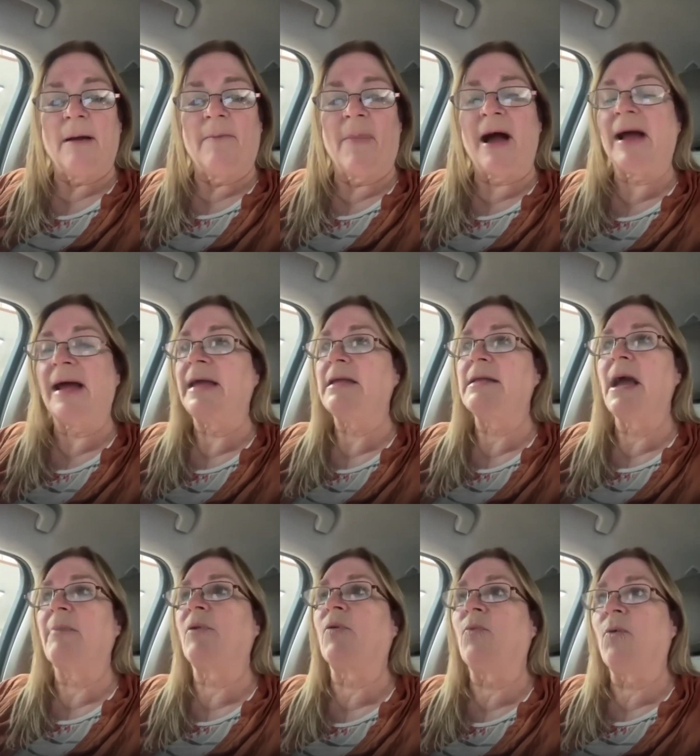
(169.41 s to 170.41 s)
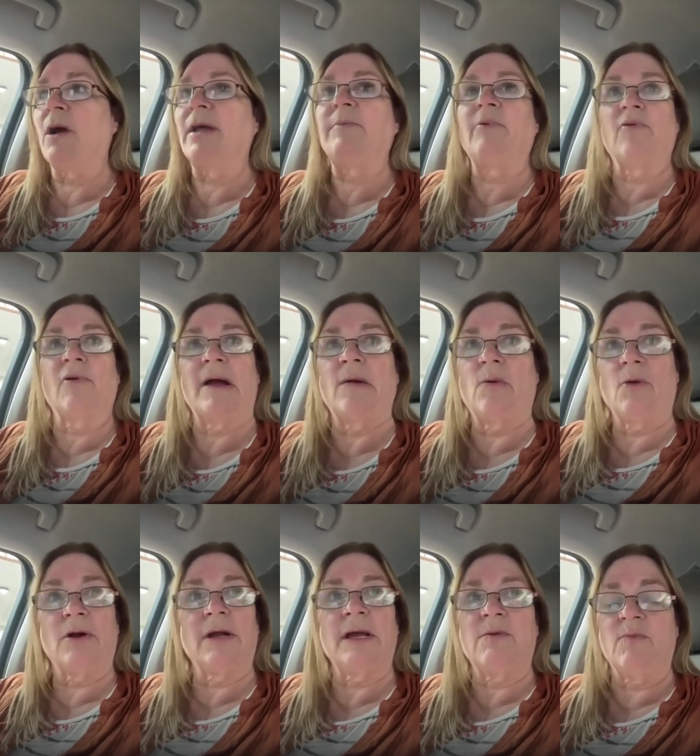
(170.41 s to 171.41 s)
My number one
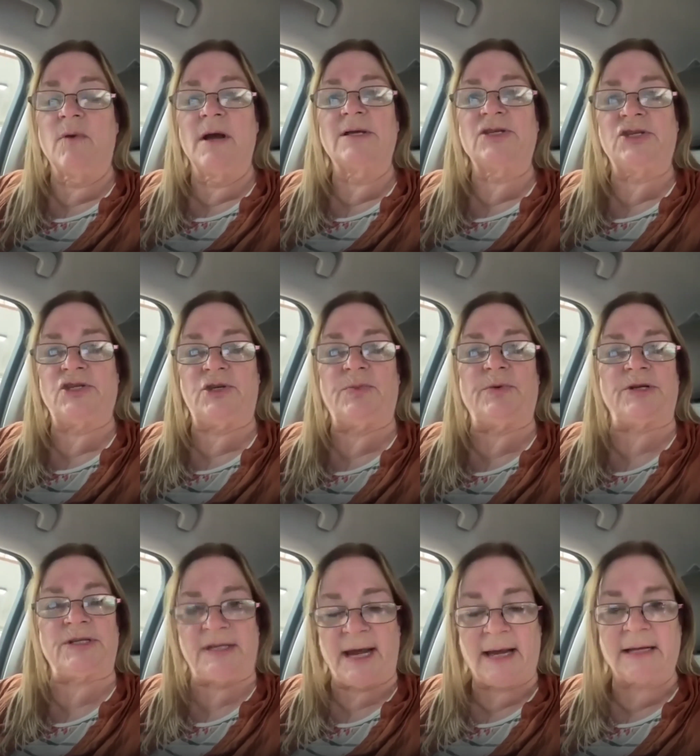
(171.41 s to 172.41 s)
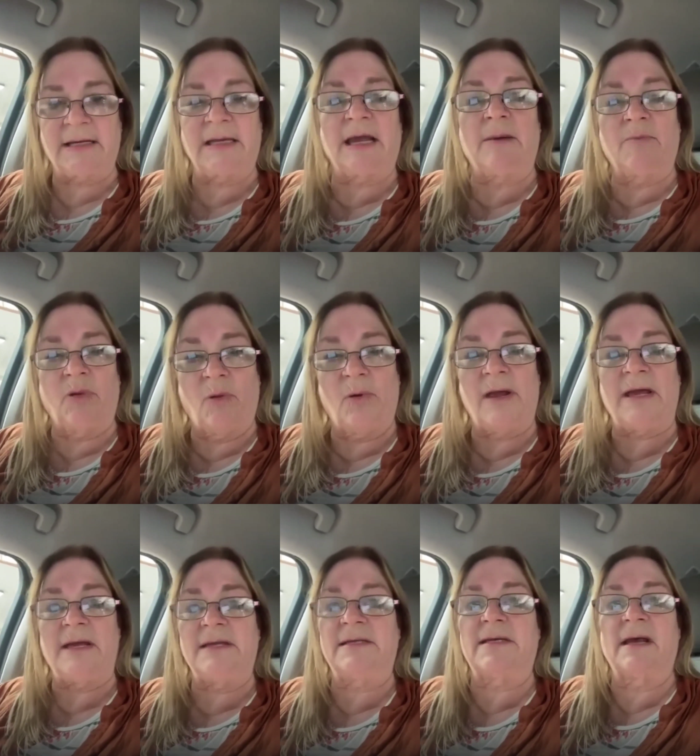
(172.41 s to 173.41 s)
priority was to protect the
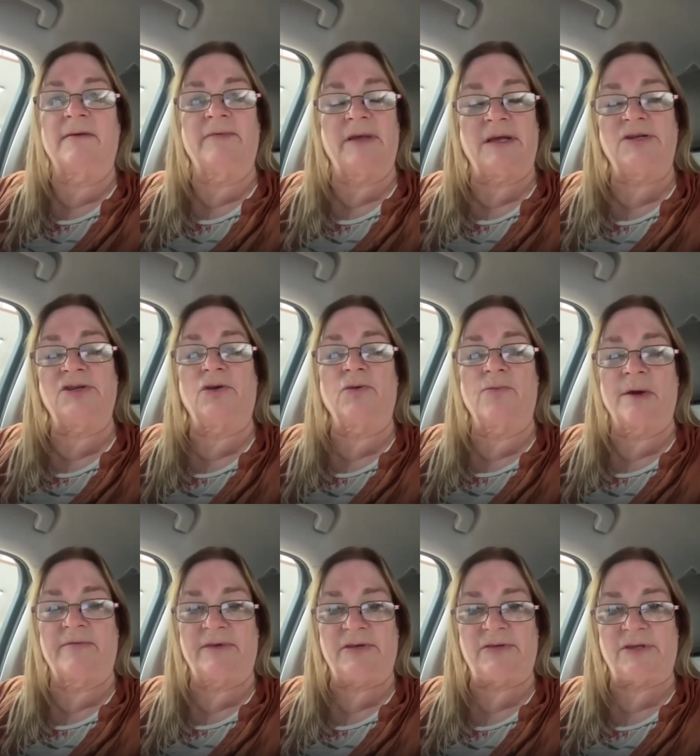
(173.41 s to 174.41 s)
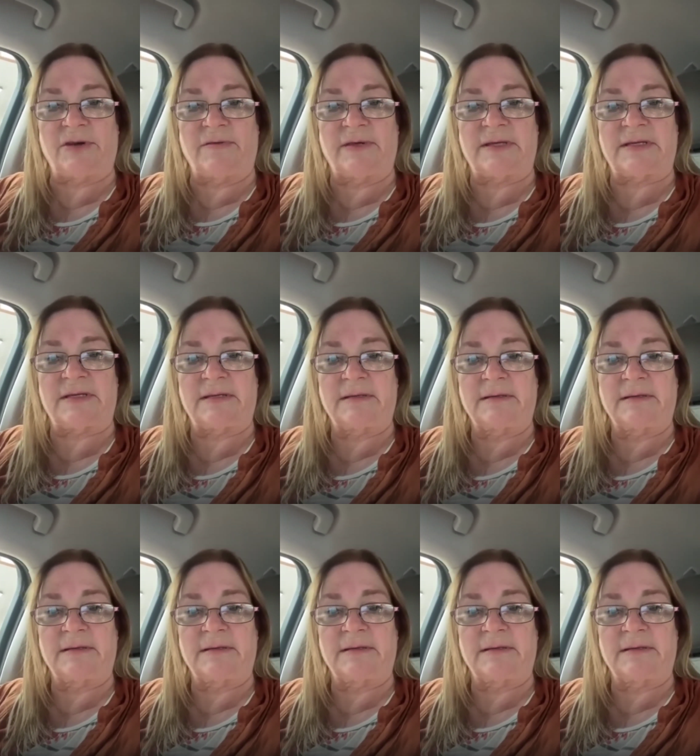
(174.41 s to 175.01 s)
employees of the Internal Revenue Service.